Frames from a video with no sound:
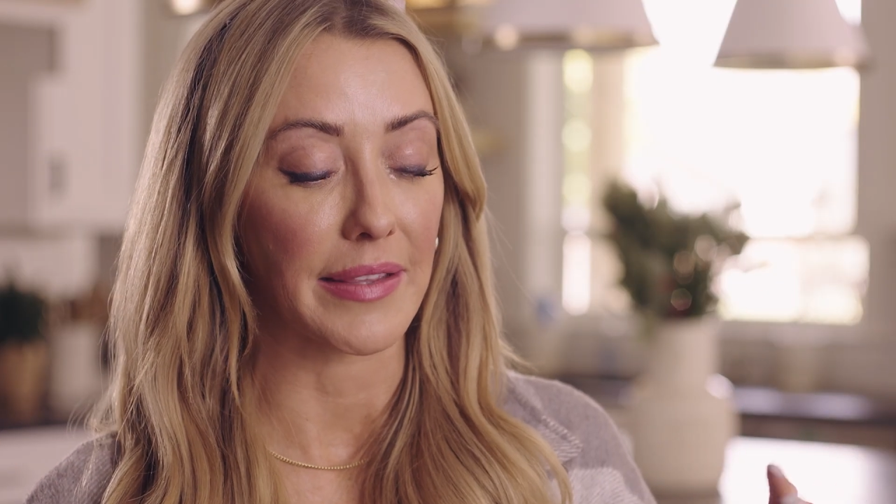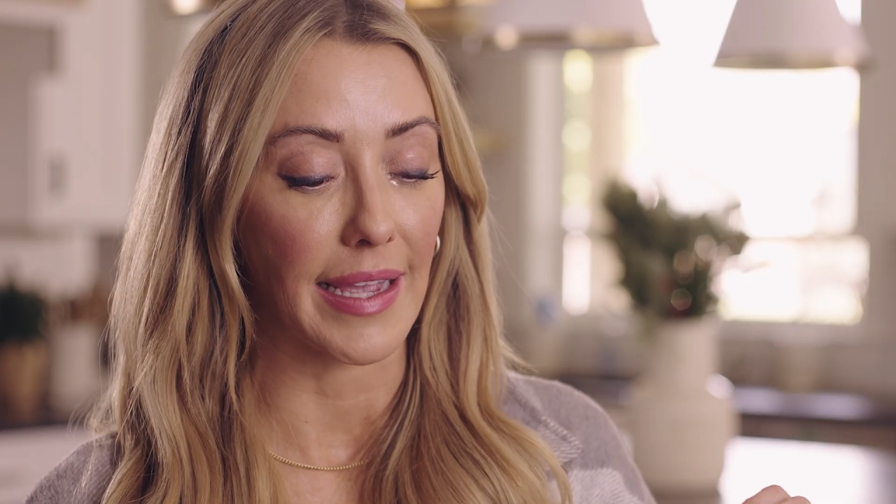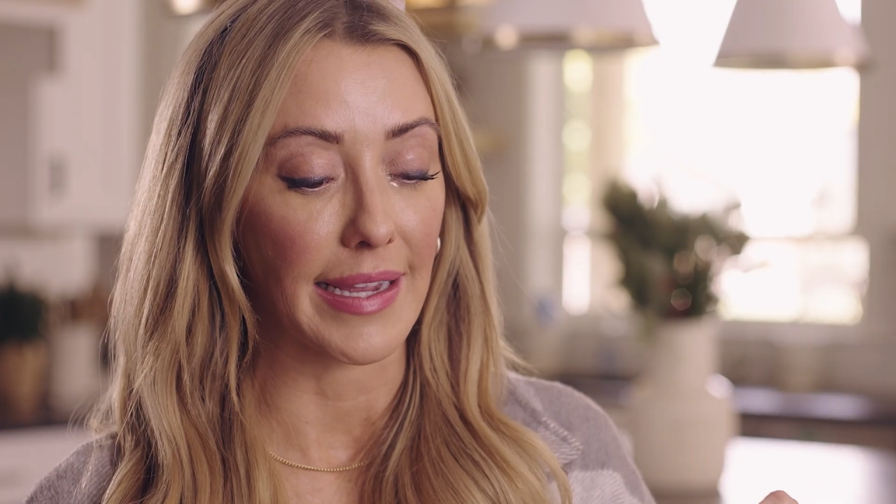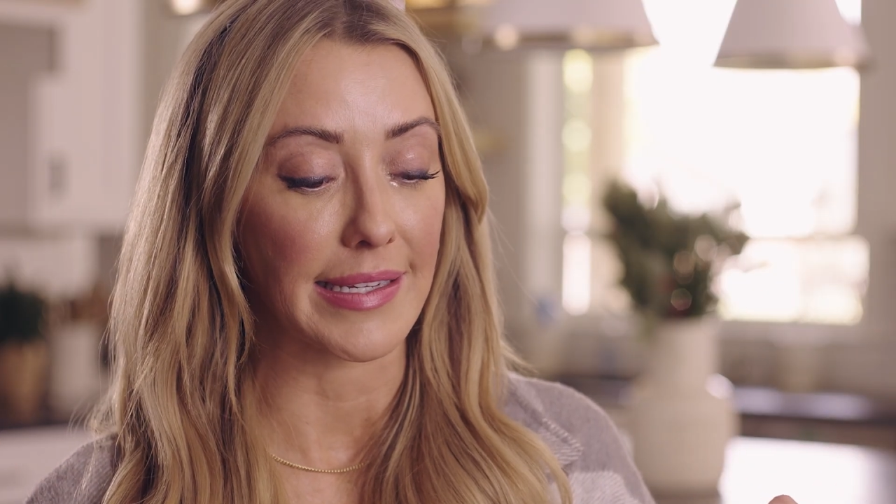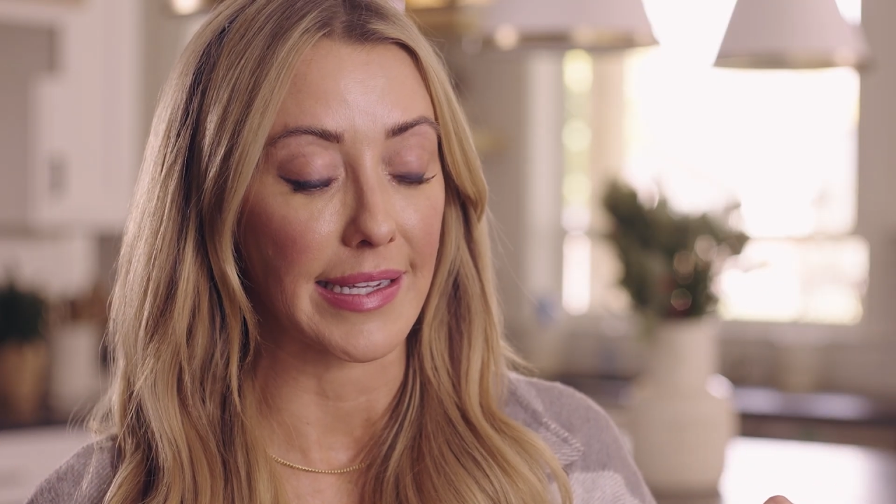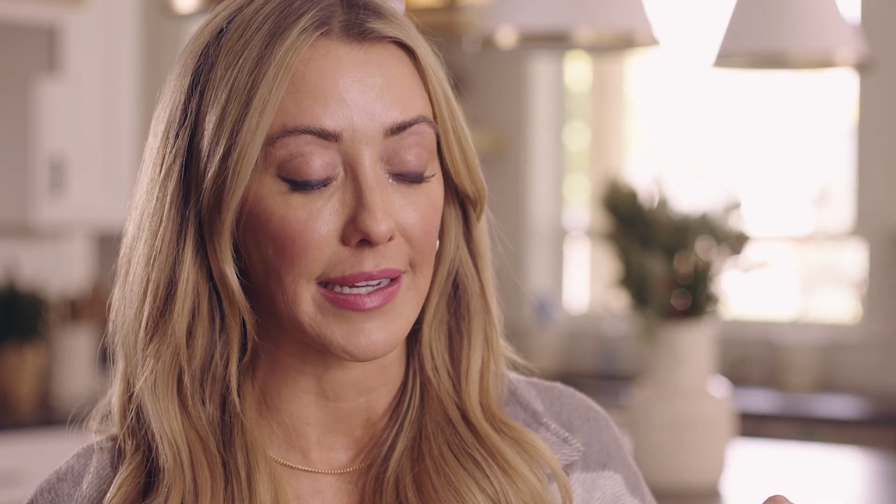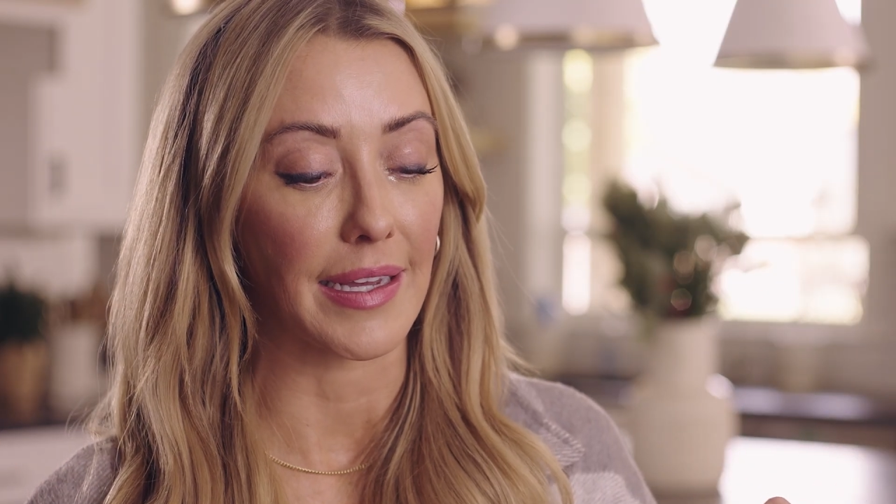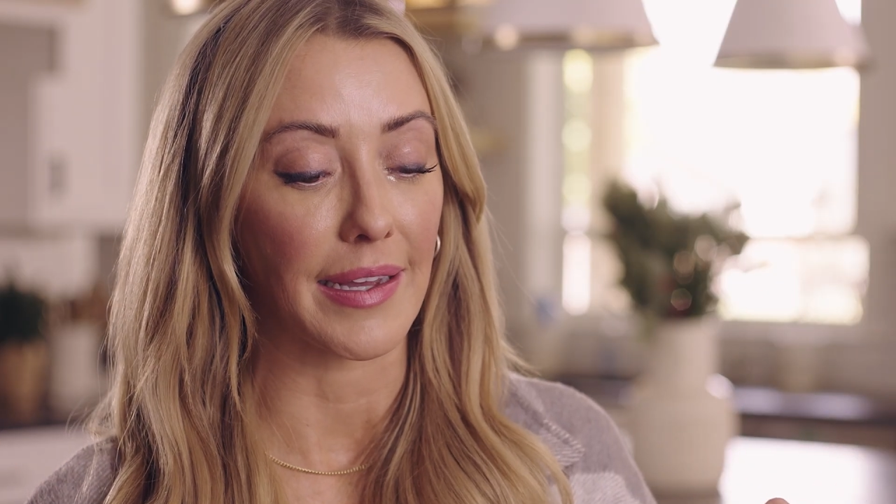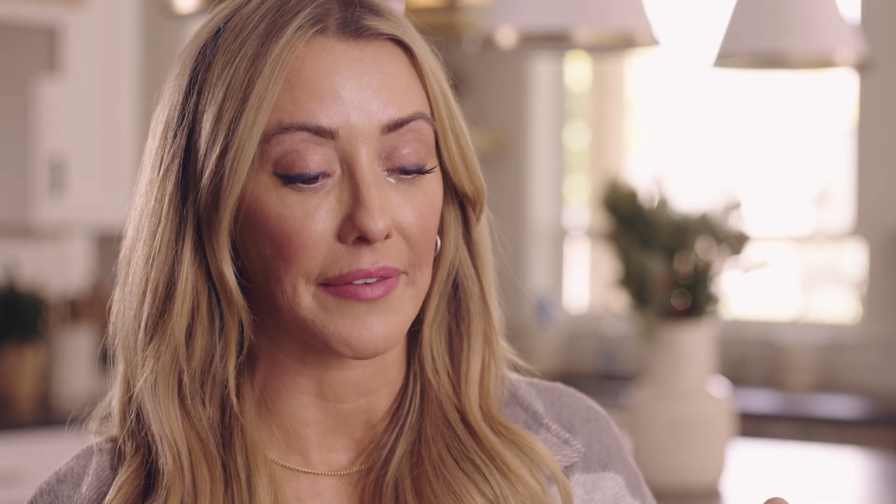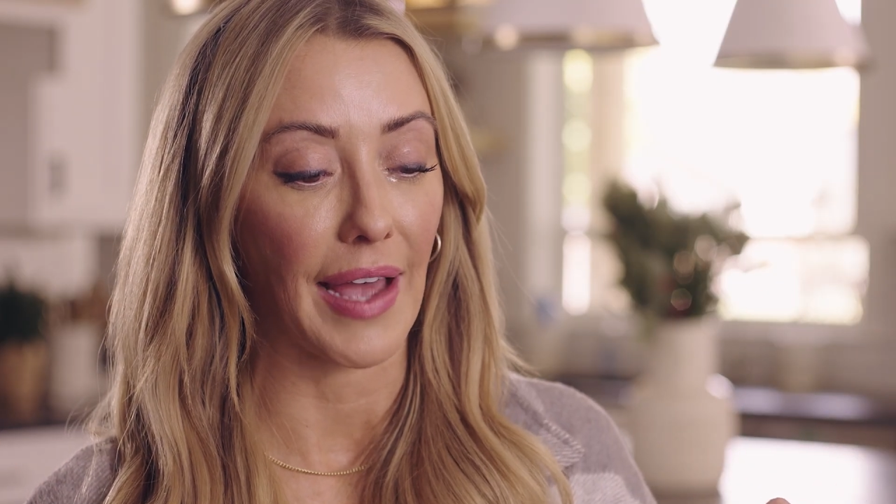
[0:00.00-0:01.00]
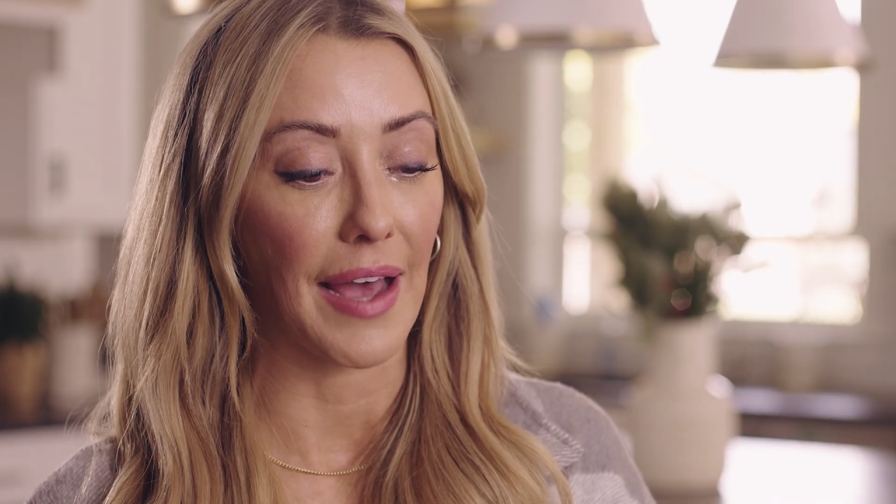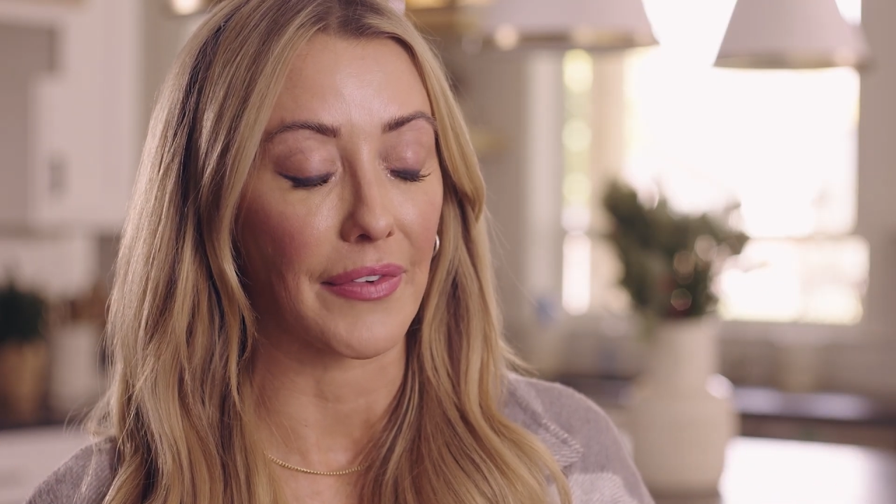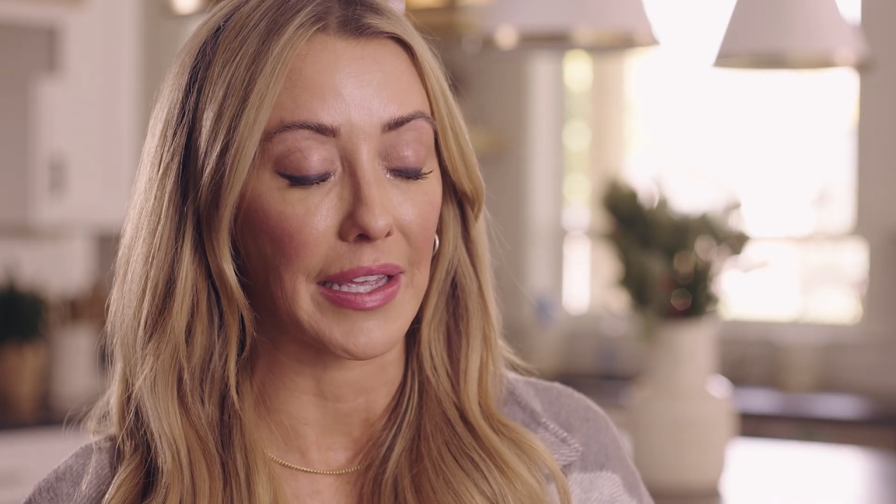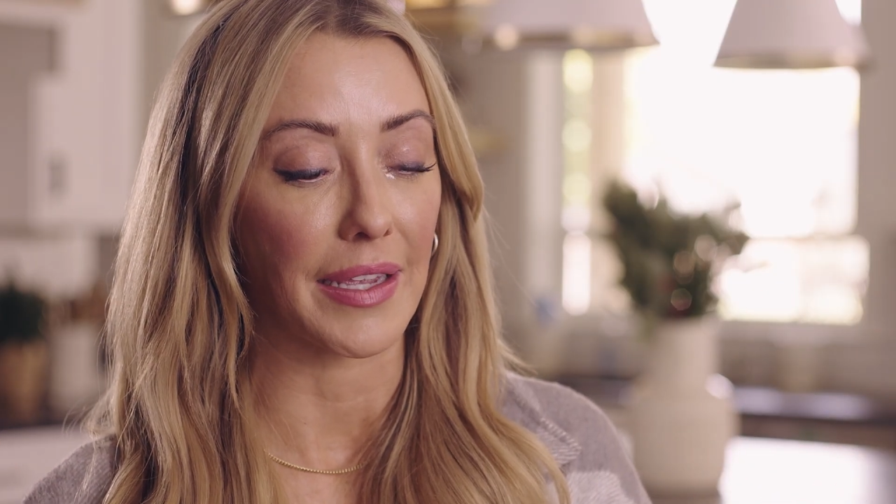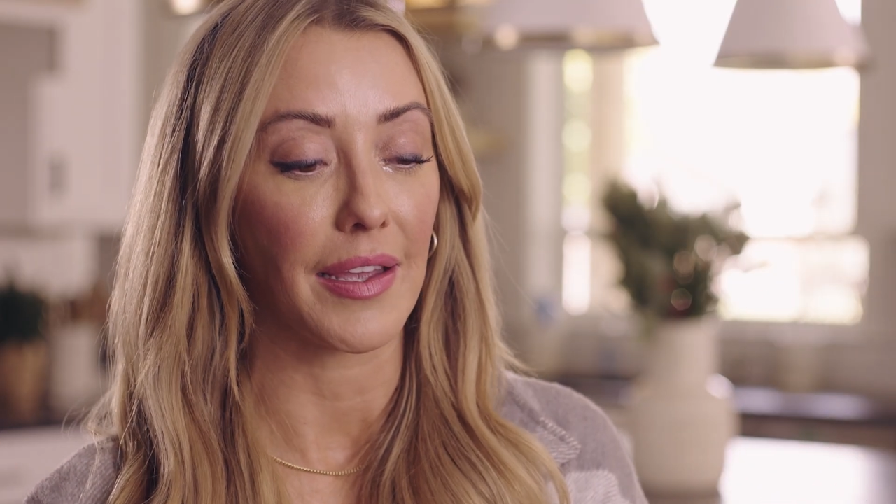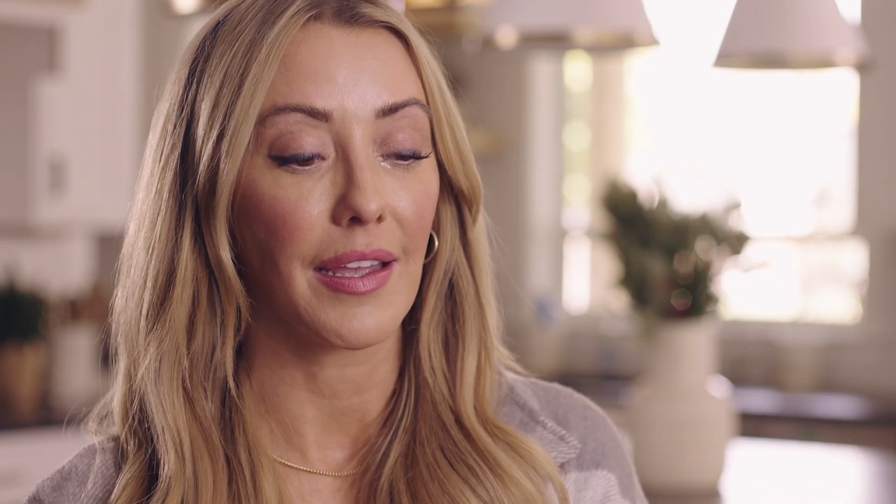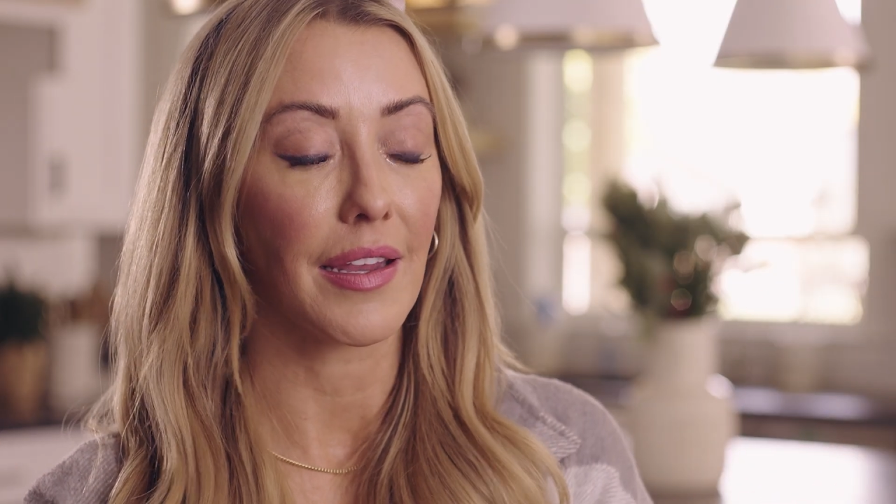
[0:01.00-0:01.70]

the idea of having